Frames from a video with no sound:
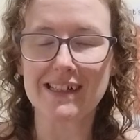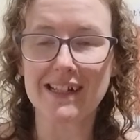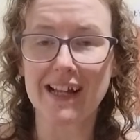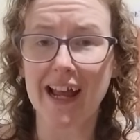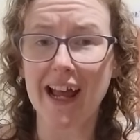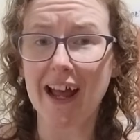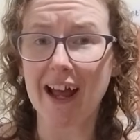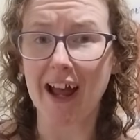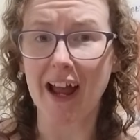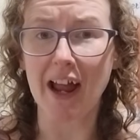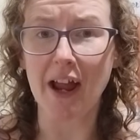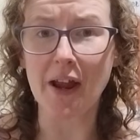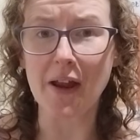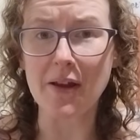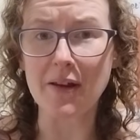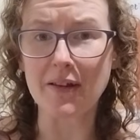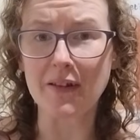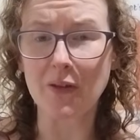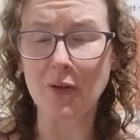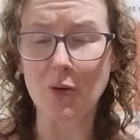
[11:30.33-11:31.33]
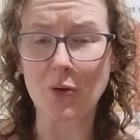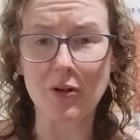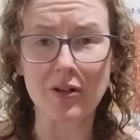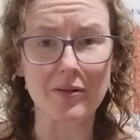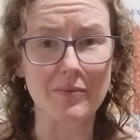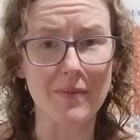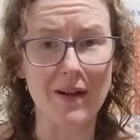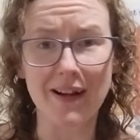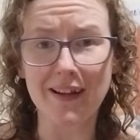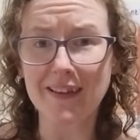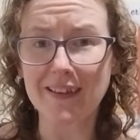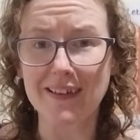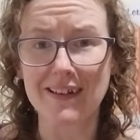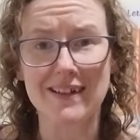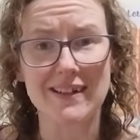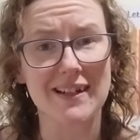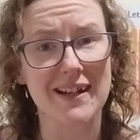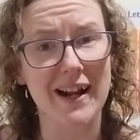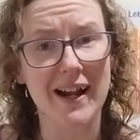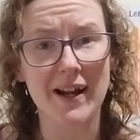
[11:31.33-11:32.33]
yeah, I sorted
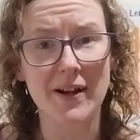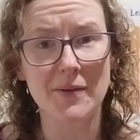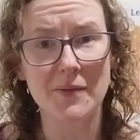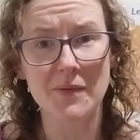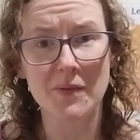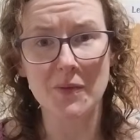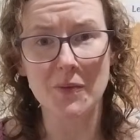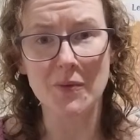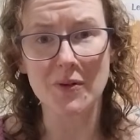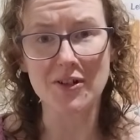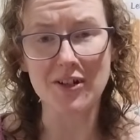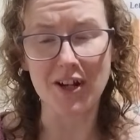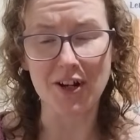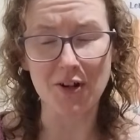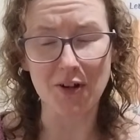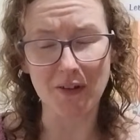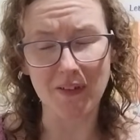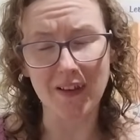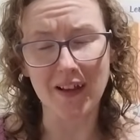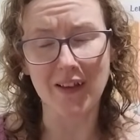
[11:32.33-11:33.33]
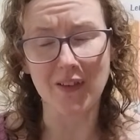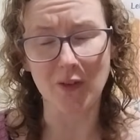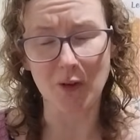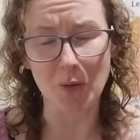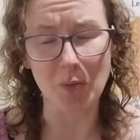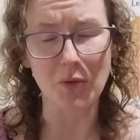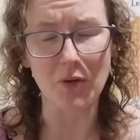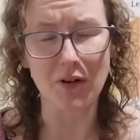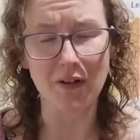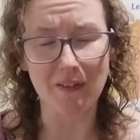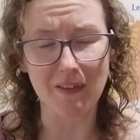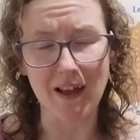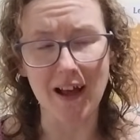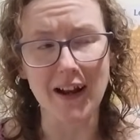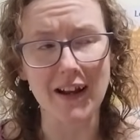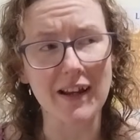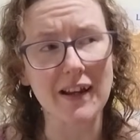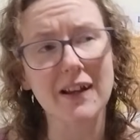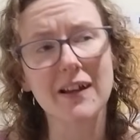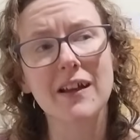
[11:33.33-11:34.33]
medicine today, which I know sounds super
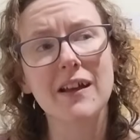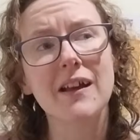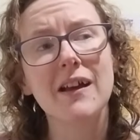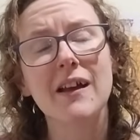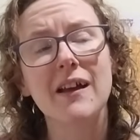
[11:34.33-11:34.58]
exciting,